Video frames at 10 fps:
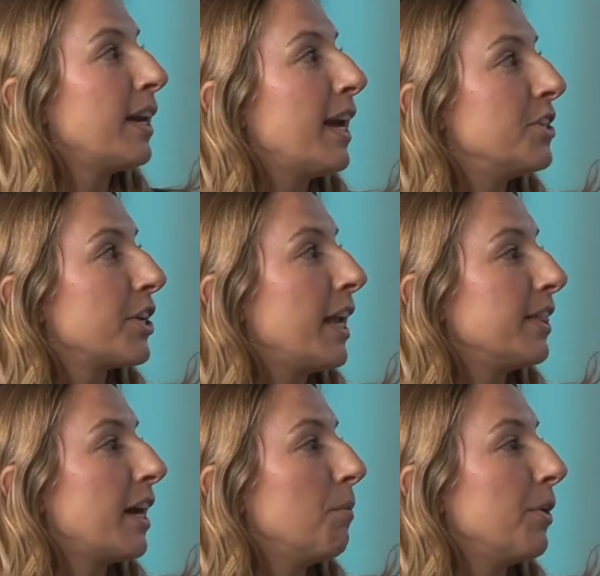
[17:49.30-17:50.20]
educate
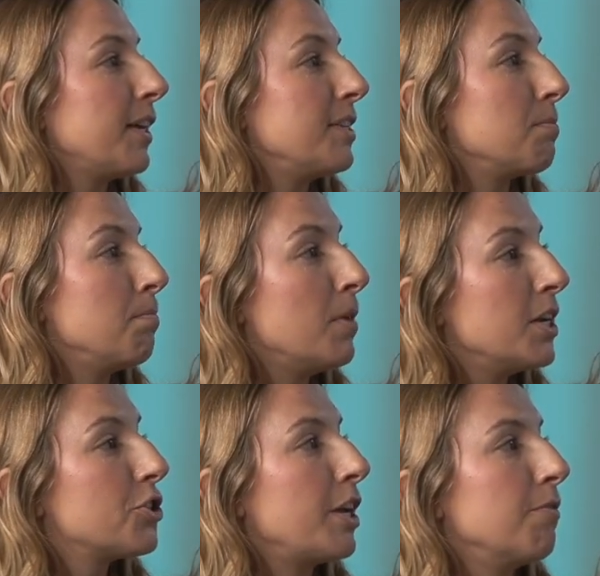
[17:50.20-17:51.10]
them with as
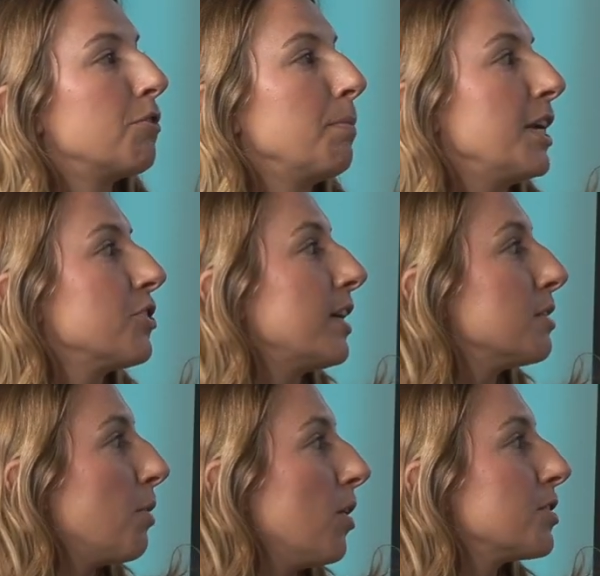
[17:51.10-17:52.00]
much information as
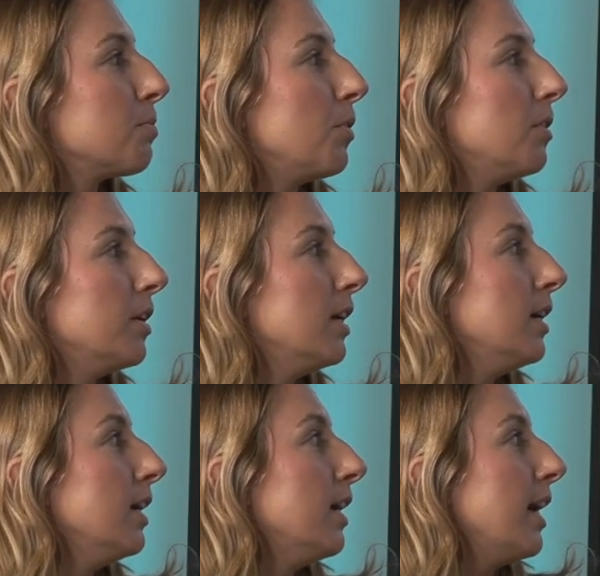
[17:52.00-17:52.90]
possible.
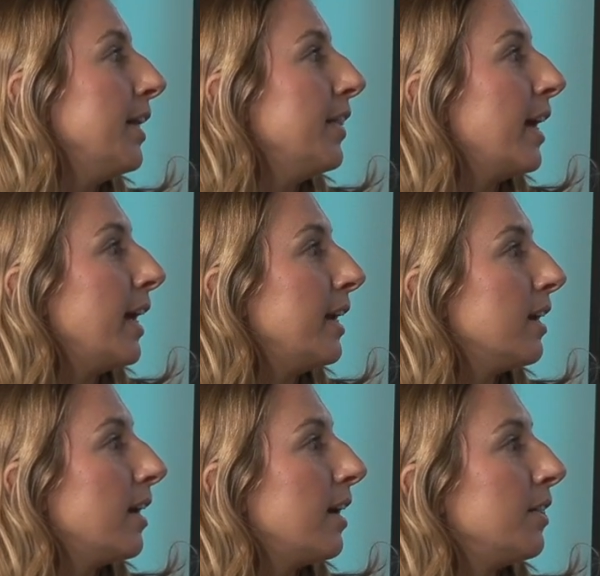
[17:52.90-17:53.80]
And then
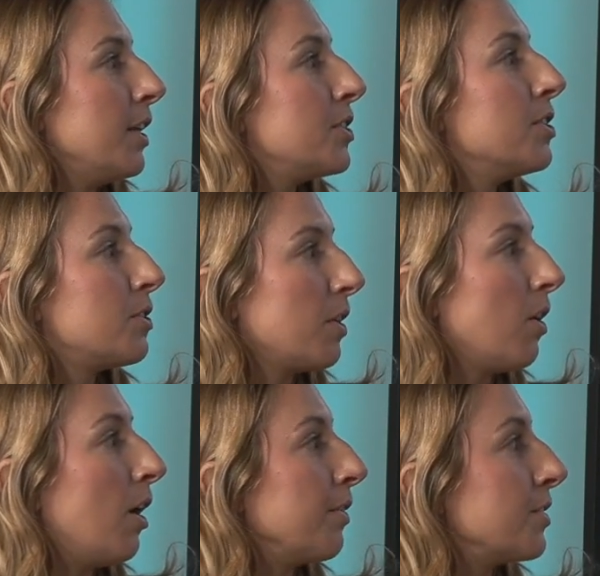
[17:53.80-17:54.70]
this is
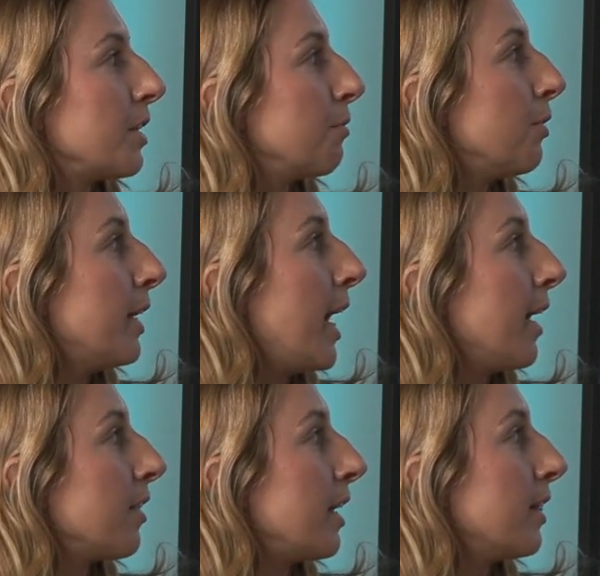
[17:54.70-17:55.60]
obviously for an
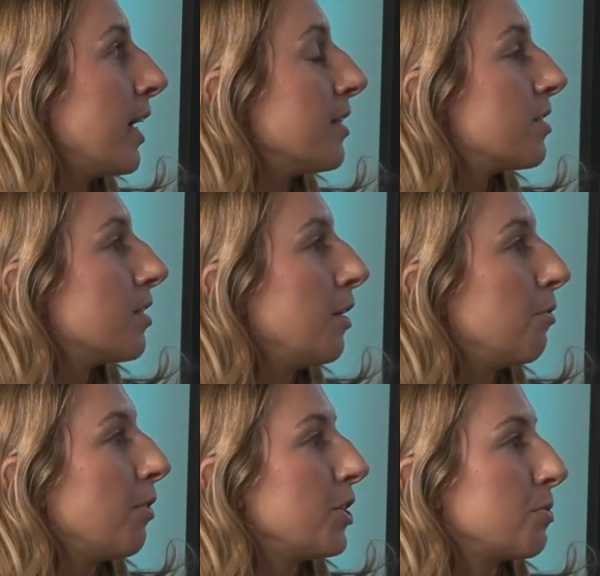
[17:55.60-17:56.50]
athlete that's a
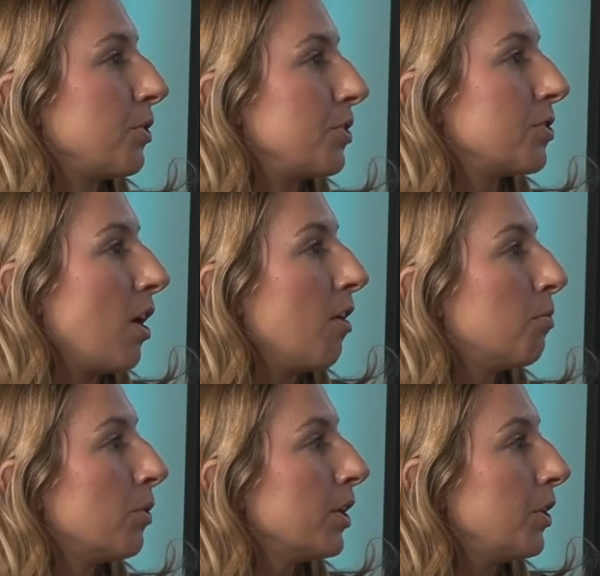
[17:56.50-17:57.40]
freshman or
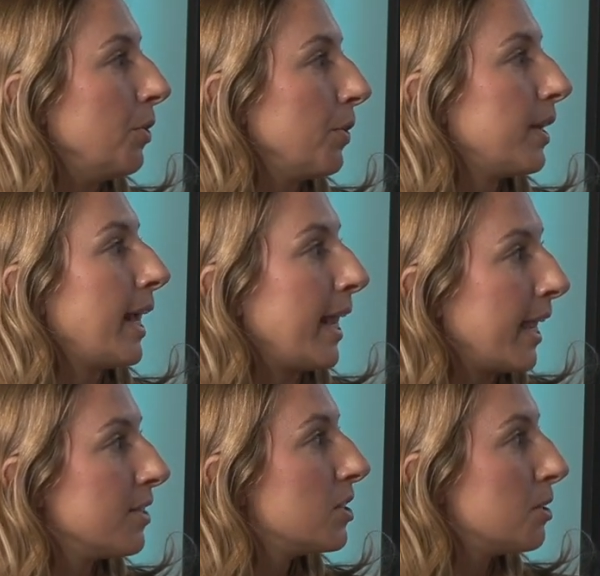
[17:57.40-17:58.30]
sophomore who
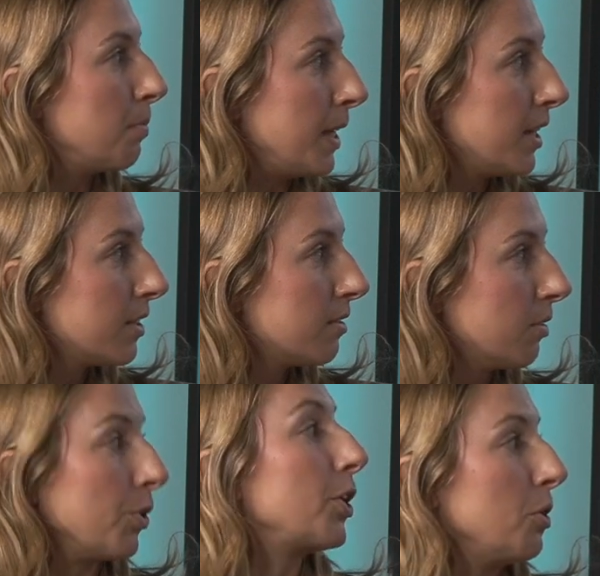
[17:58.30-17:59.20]
can't speak,
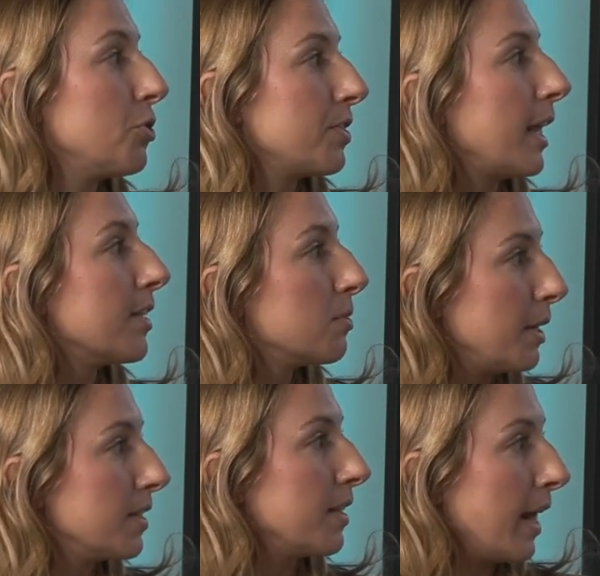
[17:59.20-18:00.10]
or coaches can't
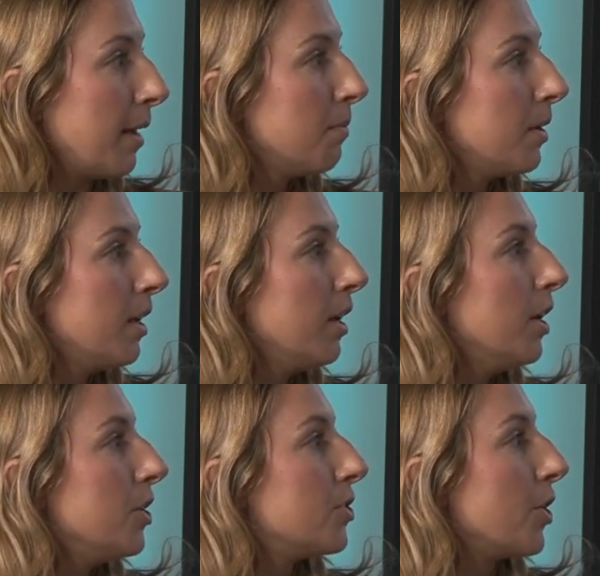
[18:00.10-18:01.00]
speak to them.
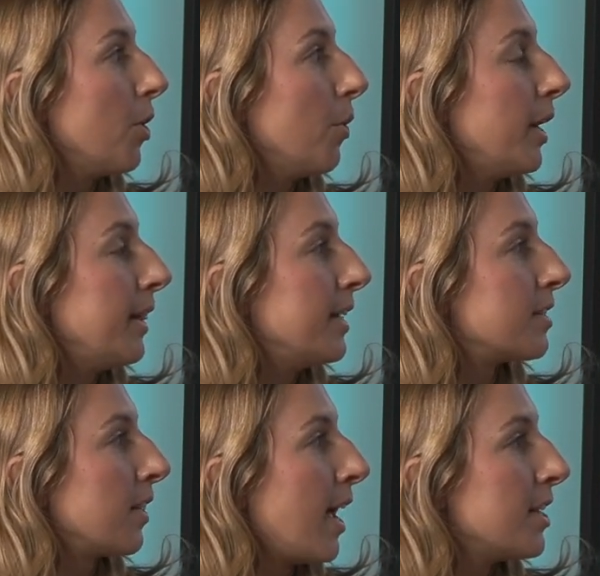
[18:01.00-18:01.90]
So in this
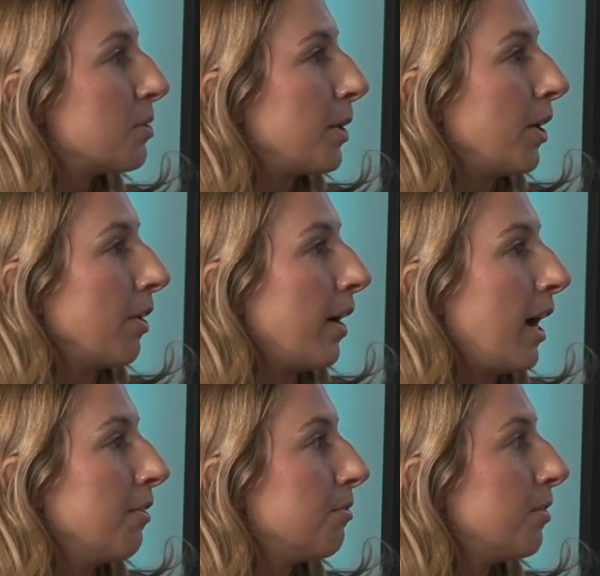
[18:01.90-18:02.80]
last
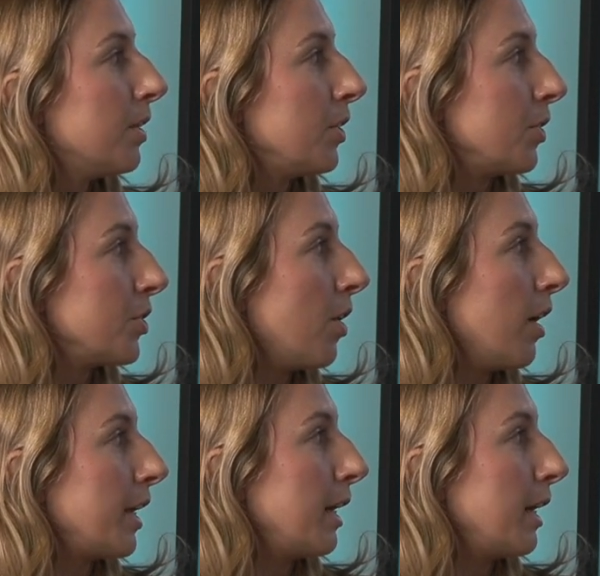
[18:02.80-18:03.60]
paragraph, you're talking